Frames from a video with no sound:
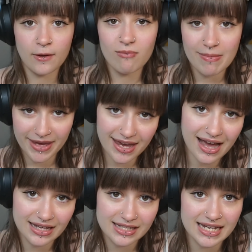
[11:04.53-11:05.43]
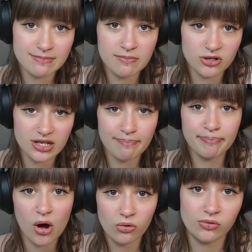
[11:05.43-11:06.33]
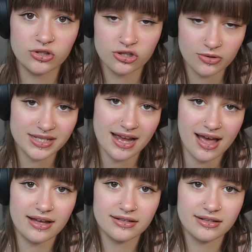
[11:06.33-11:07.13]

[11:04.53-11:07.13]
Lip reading: Or maybe he has. His mum using a bowl to do his hair.